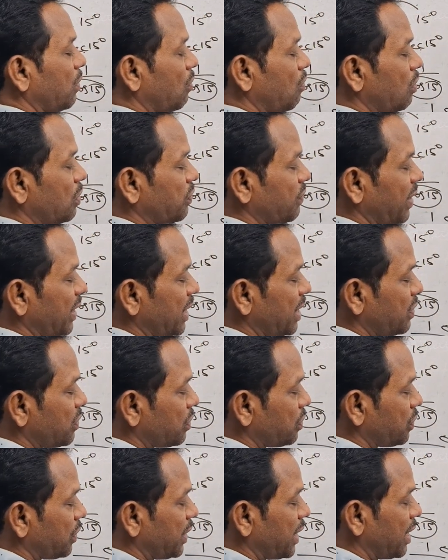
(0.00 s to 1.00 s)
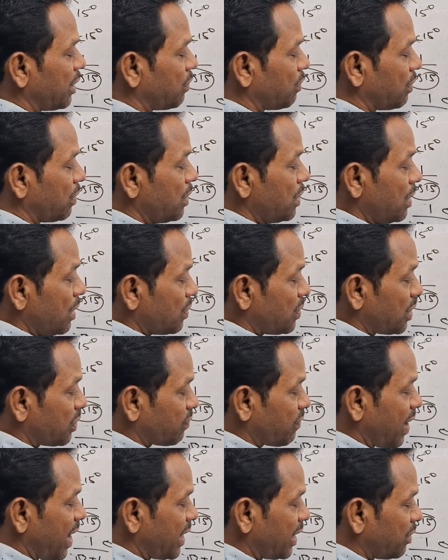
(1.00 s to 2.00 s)
whole square is 3, and the
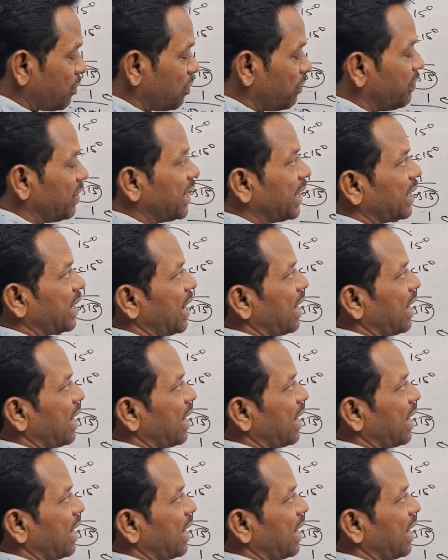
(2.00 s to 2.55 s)
square and root will get